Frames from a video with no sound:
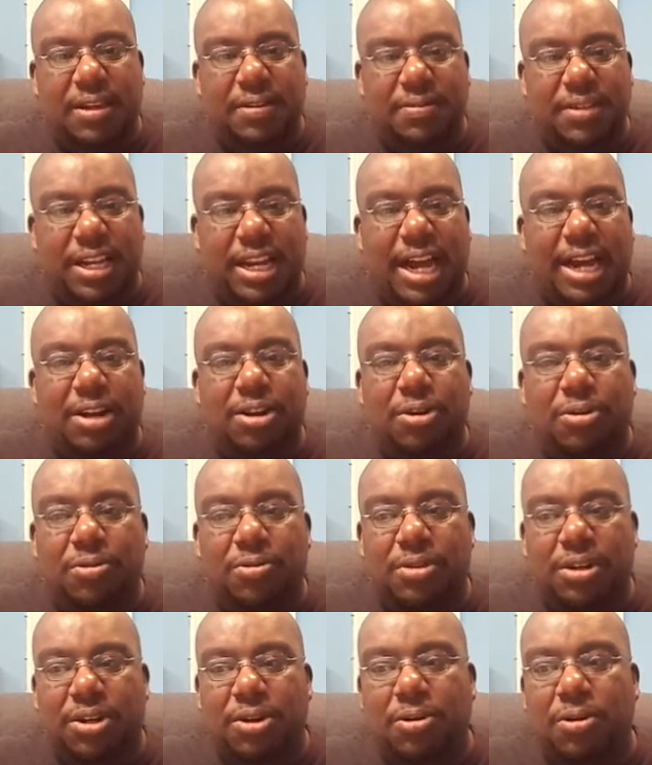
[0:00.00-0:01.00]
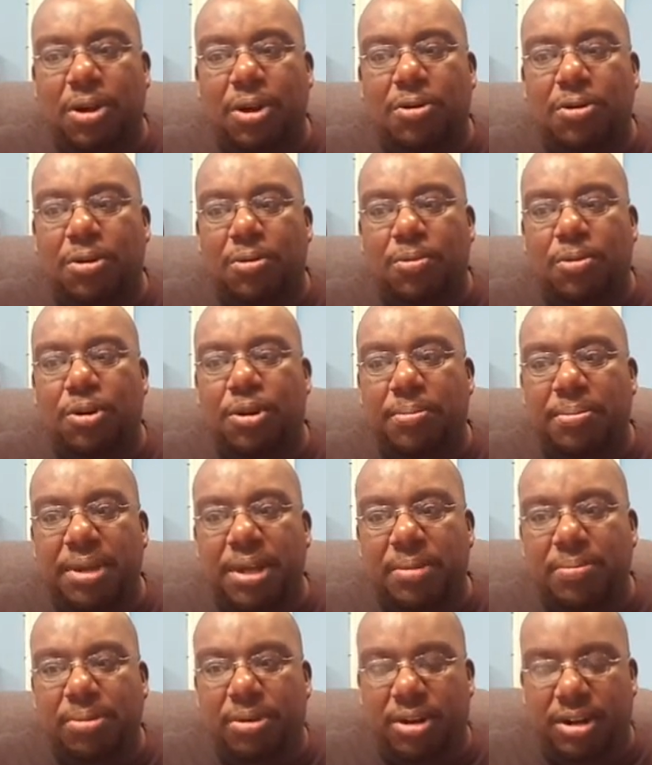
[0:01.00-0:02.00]
then I lo- no longer want to be
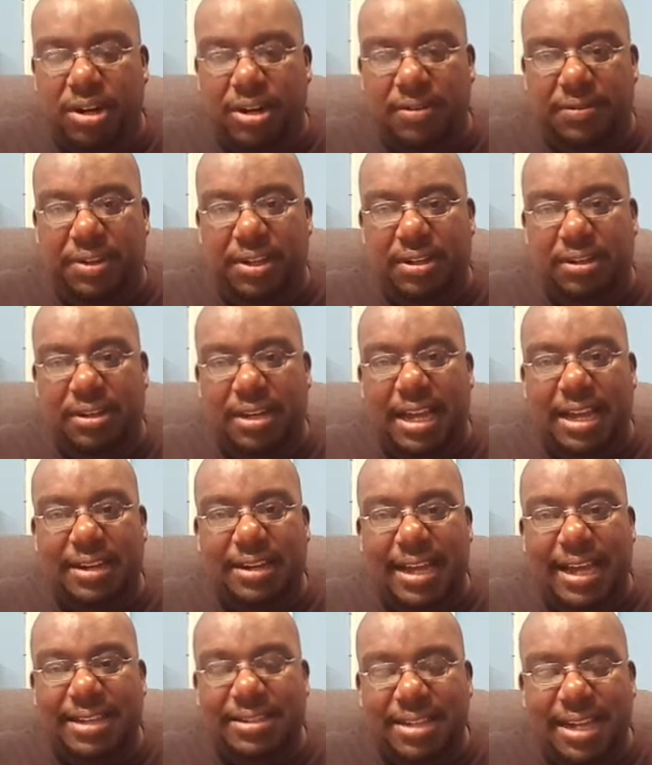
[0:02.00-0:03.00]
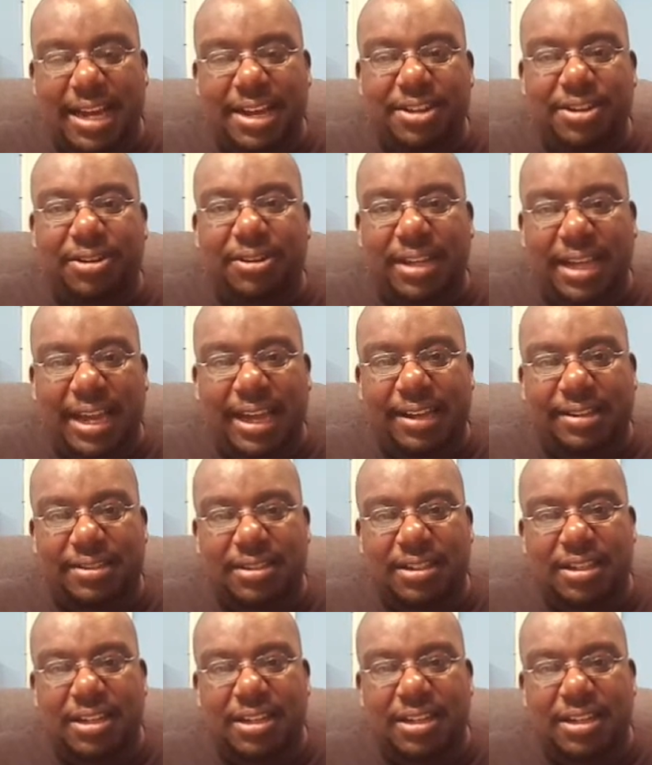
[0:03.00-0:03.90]
a part of it. That that's how you'll act.